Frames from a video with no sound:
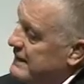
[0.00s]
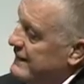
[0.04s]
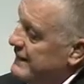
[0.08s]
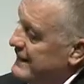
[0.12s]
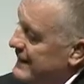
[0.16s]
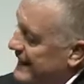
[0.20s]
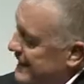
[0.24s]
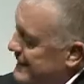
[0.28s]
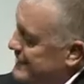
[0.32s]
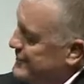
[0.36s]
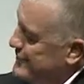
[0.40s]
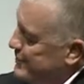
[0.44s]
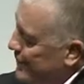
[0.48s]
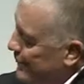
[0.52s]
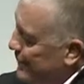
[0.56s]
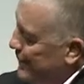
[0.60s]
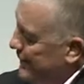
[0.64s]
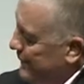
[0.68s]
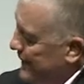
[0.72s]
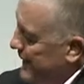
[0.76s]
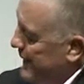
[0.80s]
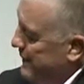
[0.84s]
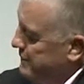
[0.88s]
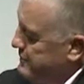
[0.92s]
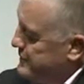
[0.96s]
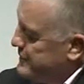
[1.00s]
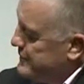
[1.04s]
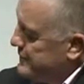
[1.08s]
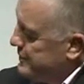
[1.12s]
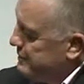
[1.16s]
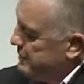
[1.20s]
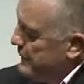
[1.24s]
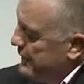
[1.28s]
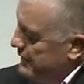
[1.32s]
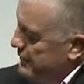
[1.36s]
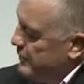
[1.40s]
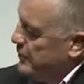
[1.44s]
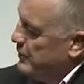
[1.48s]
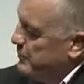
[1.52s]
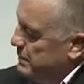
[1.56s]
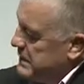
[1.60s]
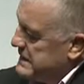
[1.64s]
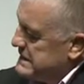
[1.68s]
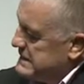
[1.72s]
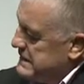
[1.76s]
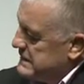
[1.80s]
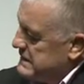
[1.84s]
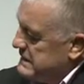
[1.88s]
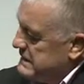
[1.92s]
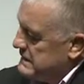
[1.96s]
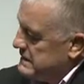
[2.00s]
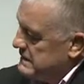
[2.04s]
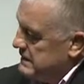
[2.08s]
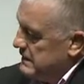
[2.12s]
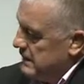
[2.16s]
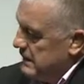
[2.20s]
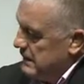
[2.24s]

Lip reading: these sort of apps to build new businesses.